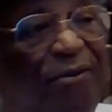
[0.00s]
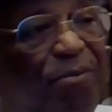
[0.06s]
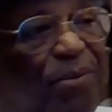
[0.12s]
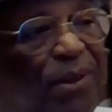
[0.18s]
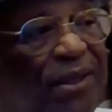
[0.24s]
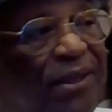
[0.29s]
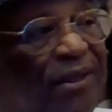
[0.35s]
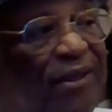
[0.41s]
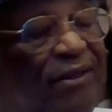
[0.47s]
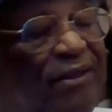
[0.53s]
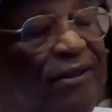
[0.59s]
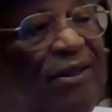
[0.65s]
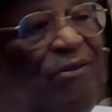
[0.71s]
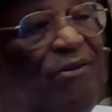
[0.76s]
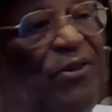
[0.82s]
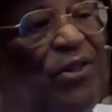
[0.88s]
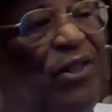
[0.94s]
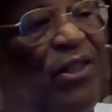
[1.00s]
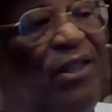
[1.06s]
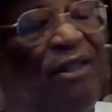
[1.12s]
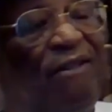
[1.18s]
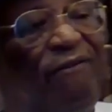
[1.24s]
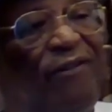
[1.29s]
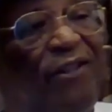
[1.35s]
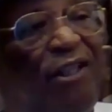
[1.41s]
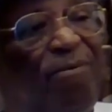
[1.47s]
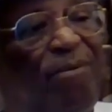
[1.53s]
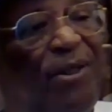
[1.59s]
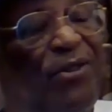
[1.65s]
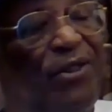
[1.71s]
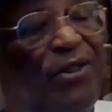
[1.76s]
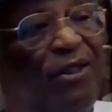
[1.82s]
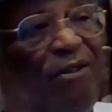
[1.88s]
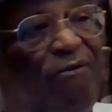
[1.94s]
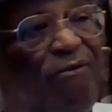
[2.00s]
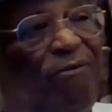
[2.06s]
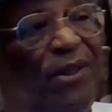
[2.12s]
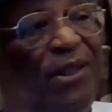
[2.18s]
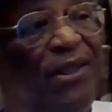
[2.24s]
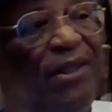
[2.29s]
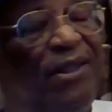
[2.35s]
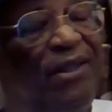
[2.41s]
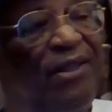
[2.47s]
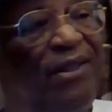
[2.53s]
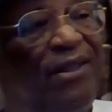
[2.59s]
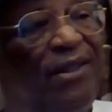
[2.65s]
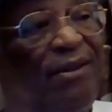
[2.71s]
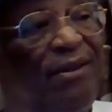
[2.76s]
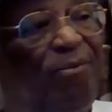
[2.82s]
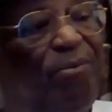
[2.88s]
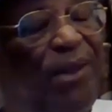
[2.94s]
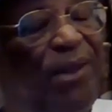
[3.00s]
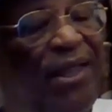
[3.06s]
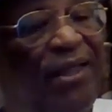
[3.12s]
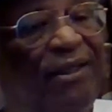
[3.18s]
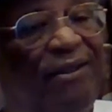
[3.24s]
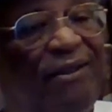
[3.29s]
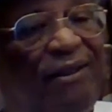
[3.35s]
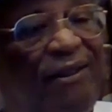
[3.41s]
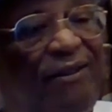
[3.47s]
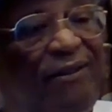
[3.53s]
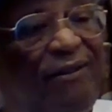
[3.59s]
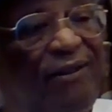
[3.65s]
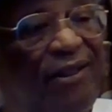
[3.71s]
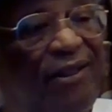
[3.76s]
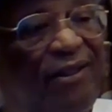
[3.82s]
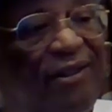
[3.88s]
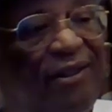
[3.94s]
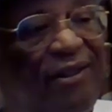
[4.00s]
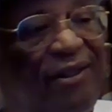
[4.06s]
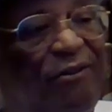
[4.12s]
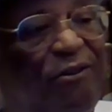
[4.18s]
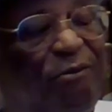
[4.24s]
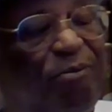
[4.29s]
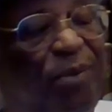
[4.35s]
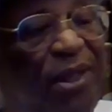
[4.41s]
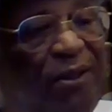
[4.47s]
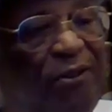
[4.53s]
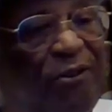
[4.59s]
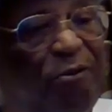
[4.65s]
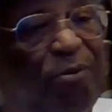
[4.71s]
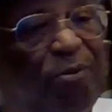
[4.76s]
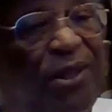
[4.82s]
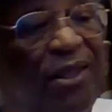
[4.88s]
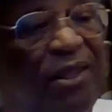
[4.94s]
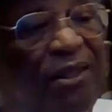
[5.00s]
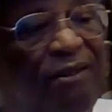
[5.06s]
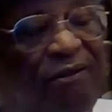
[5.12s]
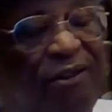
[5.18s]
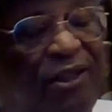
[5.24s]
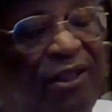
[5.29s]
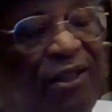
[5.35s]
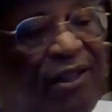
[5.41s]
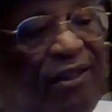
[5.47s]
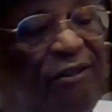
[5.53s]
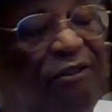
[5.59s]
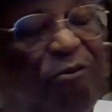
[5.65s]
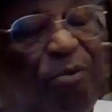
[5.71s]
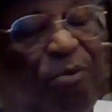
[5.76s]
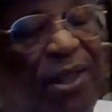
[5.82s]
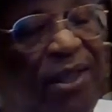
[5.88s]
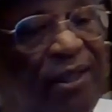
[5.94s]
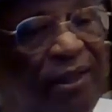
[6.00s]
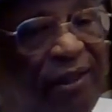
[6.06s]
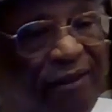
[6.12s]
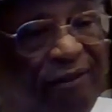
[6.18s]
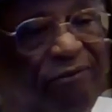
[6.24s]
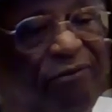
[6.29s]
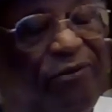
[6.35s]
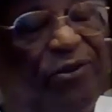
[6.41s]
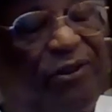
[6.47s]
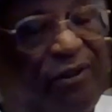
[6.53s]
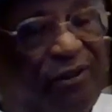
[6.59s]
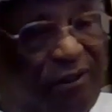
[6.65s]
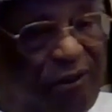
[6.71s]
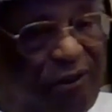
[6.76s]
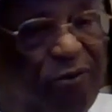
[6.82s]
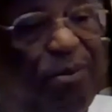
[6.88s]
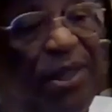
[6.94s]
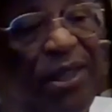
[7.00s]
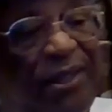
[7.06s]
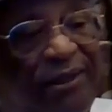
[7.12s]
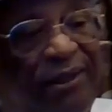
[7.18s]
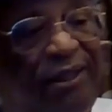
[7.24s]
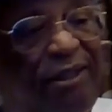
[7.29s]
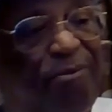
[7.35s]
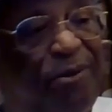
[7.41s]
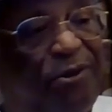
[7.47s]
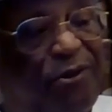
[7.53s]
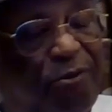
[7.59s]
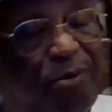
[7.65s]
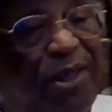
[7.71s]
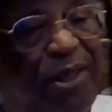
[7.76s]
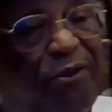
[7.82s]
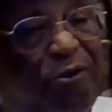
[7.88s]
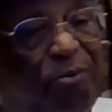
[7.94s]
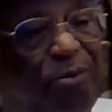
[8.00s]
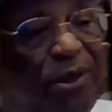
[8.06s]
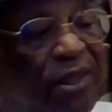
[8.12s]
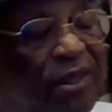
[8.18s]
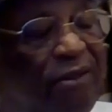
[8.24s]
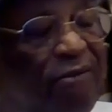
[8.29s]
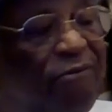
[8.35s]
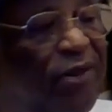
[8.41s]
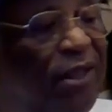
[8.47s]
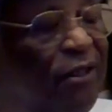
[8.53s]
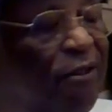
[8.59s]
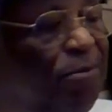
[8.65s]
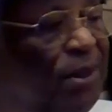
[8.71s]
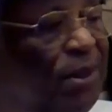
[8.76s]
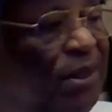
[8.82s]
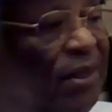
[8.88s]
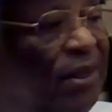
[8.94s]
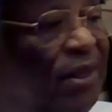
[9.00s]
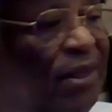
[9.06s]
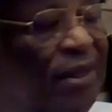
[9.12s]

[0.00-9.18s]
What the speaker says: But all of a sudden, I found myself back into this Spanish-speaking, Hispanic today, but Spanish-speaking environment